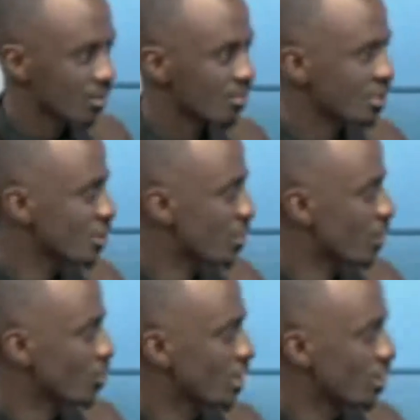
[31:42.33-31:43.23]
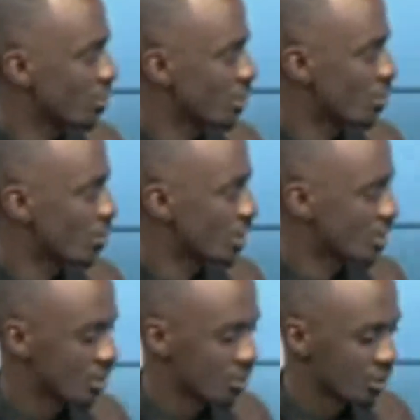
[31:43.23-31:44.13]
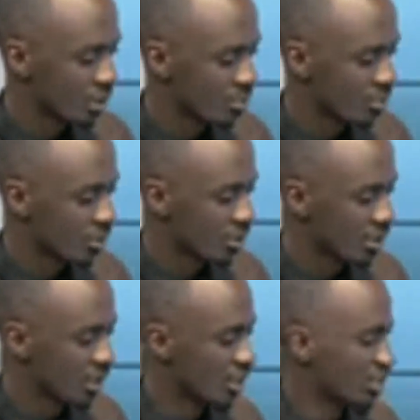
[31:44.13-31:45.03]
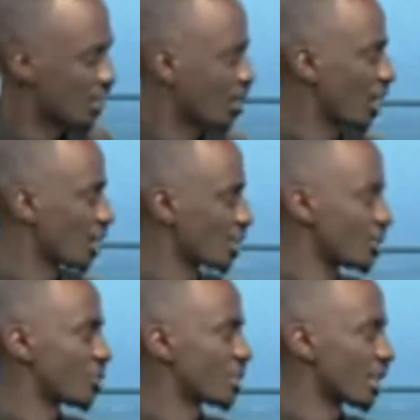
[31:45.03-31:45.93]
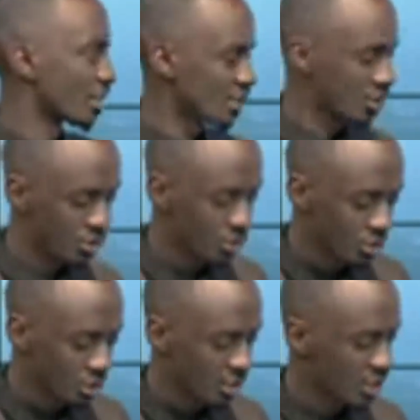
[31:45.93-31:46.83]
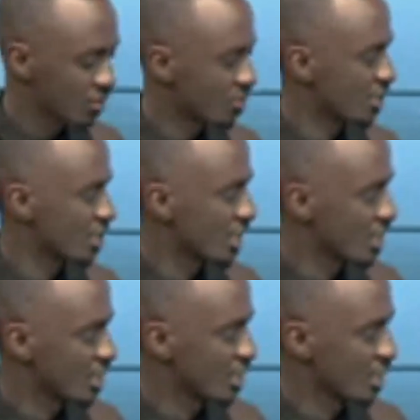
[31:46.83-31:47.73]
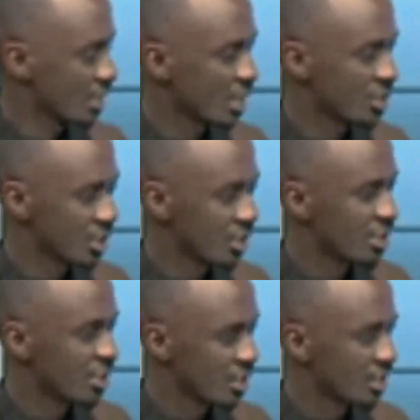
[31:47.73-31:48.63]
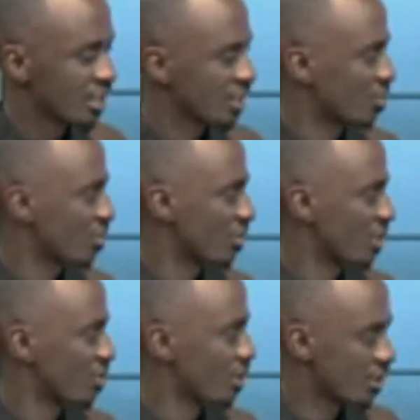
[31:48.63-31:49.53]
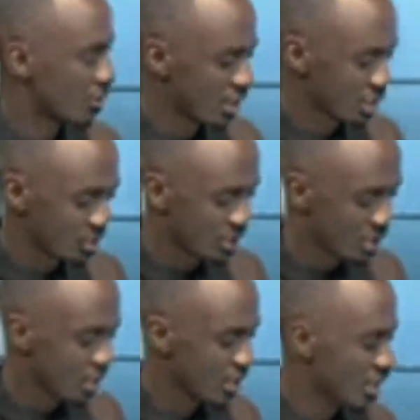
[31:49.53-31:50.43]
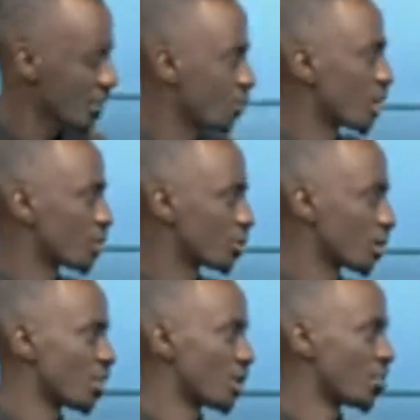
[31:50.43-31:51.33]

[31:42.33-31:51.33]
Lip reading: Despite working with the Rwanda Water Board, there are different other institutions in different sectors that actually need the data provided by the Rwanda Space Agency. We can talk about